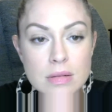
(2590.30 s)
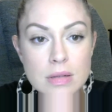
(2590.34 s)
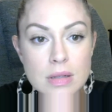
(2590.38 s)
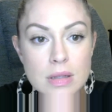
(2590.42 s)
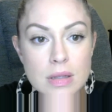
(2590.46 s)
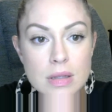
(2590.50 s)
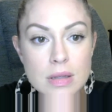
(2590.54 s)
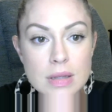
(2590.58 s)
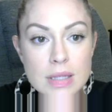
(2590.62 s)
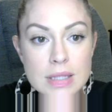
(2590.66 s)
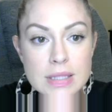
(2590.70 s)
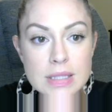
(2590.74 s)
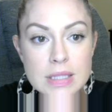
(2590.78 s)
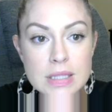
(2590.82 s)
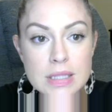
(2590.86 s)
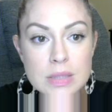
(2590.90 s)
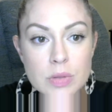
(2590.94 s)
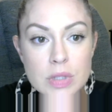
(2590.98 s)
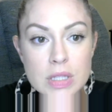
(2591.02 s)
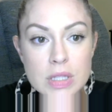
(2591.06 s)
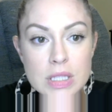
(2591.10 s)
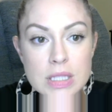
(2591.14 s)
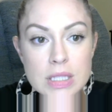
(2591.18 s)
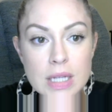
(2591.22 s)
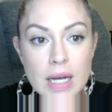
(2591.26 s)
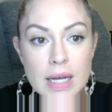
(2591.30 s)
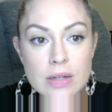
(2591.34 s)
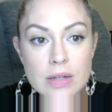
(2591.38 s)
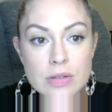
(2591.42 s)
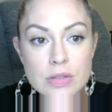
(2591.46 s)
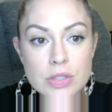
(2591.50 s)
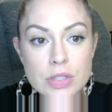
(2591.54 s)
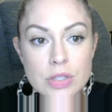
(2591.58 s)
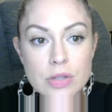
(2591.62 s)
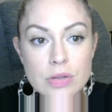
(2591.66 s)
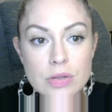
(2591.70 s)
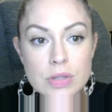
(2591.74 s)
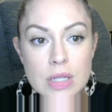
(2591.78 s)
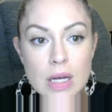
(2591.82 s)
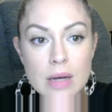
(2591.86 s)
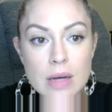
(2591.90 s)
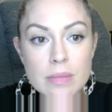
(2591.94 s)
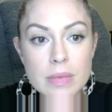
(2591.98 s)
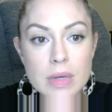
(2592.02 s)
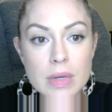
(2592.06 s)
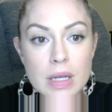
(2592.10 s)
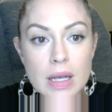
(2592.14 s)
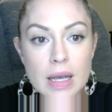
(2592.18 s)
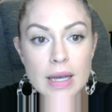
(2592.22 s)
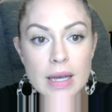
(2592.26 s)
This is where the title shows up.
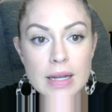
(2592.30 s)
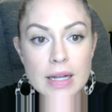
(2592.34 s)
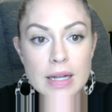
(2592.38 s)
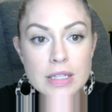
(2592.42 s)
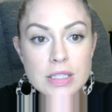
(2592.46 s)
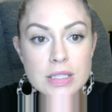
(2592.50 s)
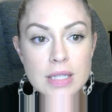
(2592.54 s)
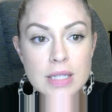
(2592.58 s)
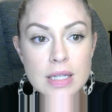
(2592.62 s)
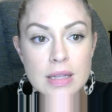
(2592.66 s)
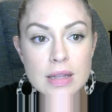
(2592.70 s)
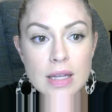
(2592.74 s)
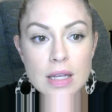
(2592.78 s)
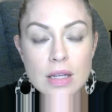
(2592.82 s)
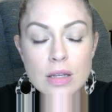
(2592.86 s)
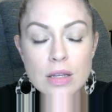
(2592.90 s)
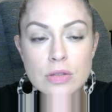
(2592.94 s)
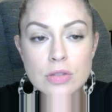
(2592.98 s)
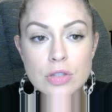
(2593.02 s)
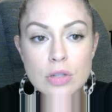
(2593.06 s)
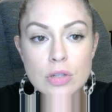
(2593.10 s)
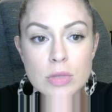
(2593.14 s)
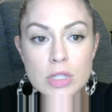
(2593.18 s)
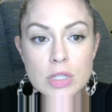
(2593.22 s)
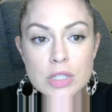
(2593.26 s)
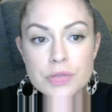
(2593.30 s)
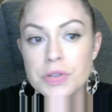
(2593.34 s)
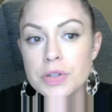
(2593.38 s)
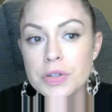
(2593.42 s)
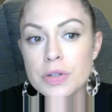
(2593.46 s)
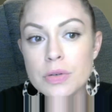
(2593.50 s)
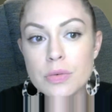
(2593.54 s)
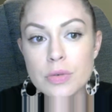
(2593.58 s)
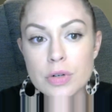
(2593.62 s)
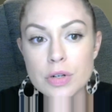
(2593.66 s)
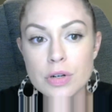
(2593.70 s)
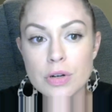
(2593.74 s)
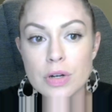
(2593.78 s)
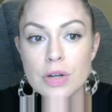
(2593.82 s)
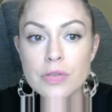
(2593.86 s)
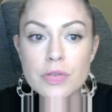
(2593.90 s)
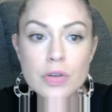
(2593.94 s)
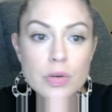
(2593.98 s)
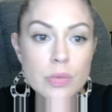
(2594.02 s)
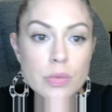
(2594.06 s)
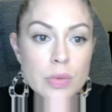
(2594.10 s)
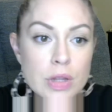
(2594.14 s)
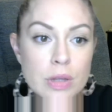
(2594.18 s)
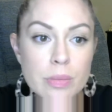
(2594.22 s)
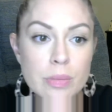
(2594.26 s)
And I just say, thank you so much for your order. If
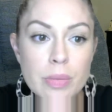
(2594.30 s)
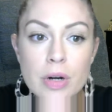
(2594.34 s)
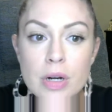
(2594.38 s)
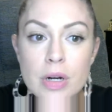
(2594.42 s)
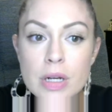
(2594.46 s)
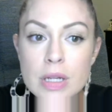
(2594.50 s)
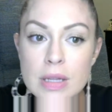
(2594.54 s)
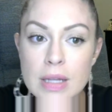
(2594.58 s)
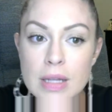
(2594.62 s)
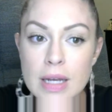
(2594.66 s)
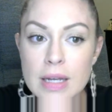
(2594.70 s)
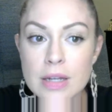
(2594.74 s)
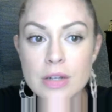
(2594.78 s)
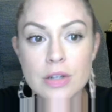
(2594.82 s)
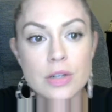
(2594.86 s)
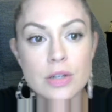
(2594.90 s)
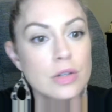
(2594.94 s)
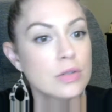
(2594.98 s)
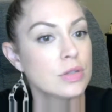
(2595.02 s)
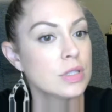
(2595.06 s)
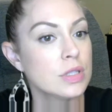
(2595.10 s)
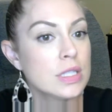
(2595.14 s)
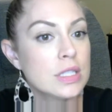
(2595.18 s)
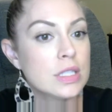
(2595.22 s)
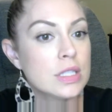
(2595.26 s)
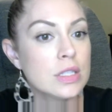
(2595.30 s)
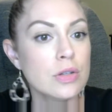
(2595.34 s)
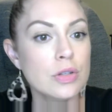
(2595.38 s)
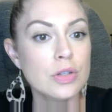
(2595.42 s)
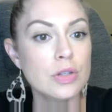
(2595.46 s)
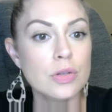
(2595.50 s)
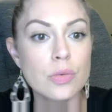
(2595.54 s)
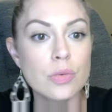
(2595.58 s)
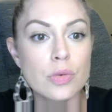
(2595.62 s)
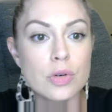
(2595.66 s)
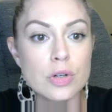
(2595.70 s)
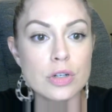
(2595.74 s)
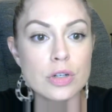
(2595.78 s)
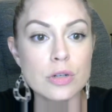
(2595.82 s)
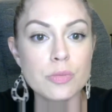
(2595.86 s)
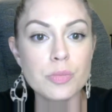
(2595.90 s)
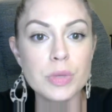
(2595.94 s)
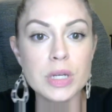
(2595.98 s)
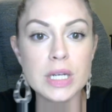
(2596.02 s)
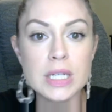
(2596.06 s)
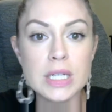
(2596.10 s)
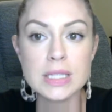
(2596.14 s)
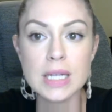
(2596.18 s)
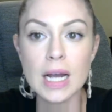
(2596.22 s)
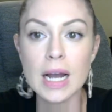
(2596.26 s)
you're with a party, let your hostess know you ordered.
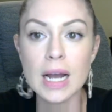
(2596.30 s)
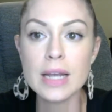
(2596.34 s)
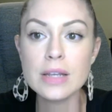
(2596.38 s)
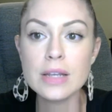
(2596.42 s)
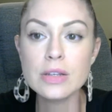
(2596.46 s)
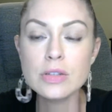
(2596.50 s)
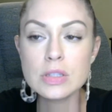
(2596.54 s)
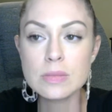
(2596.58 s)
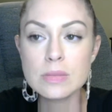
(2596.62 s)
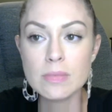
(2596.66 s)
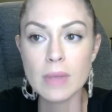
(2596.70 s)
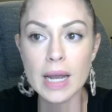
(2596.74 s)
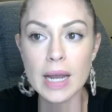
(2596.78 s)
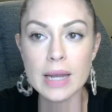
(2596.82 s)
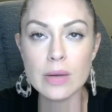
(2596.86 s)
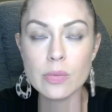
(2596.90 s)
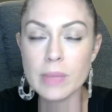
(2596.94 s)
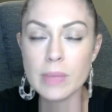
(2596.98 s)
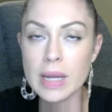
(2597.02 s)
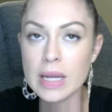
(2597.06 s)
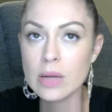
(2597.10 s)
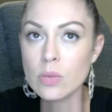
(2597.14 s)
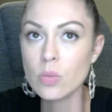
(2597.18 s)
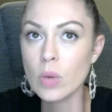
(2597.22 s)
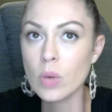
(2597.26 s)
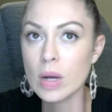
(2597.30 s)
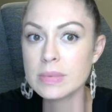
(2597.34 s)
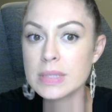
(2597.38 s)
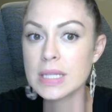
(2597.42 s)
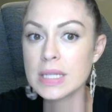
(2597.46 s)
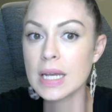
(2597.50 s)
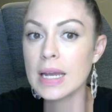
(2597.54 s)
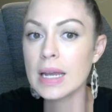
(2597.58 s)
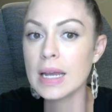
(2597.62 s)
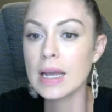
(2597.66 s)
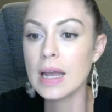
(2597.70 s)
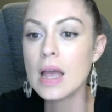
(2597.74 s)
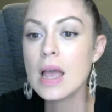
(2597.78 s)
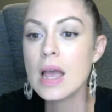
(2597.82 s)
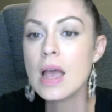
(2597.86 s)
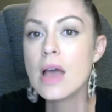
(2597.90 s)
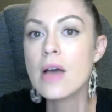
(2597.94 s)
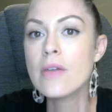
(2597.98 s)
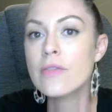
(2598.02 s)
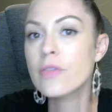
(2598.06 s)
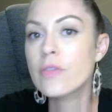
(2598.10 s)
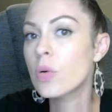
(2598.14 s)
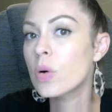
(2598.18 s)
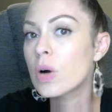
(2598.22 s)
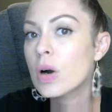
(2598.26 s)
Because I use my main website
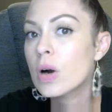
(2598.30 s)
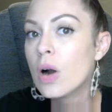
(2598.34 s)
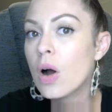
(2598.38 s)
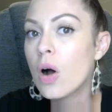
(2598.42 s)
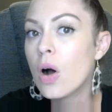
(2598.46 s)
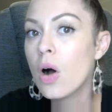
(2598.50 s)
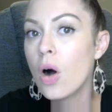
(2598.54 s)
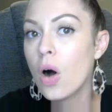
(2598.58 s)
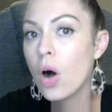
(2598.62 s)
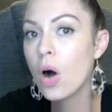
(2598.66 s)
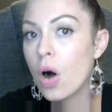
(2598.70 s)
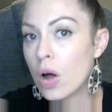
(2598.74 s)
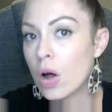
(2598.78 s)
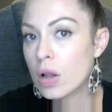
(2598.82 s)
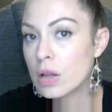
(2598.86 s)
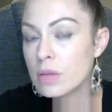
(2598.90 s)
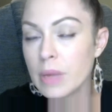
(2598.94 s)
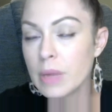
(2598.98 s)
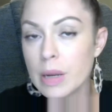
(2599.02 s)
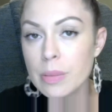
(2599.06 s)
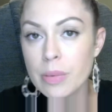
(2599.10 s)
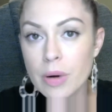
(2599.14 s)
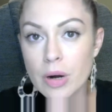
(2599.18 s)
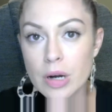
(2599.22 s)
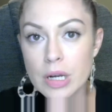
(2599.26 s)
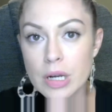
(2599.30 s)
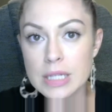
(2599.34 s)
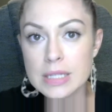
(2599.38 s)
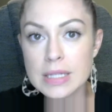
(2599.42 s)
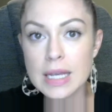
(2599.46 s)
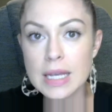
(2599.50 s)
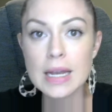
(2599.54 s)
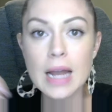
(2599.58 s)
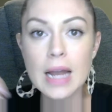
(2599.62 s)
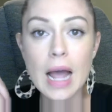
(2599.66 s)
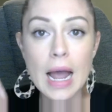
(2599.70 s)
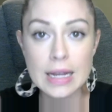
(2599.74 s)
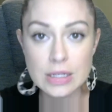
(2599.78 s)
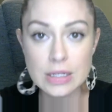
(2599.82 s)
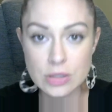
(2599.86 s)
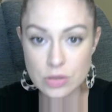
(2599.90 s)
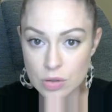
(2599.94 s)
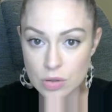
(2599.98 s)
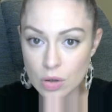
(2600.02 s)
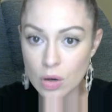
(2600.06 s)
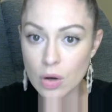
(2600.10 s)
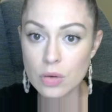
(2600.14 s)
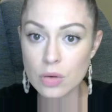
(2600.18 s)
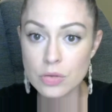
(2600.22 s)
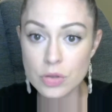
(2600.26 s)
for all of my parties and I do
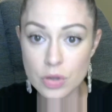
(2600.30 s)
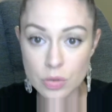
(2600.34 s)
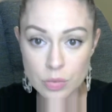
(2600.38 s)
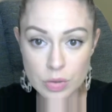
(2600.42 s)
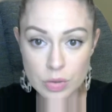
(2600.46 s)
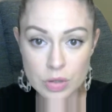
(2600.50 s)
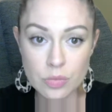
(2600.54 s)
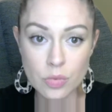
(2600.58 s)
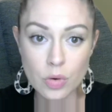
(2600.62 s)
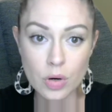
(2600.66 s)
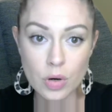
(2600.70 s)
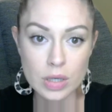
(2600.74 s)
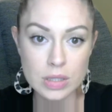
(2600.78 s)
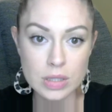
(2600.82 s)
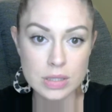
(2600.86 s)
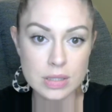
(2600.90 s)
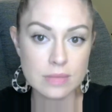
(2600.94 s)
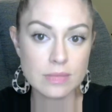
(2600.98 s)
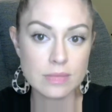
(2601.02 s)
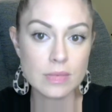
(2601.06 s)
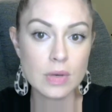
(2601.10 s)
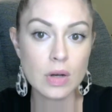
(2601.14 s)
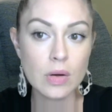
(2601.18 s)
the rewards.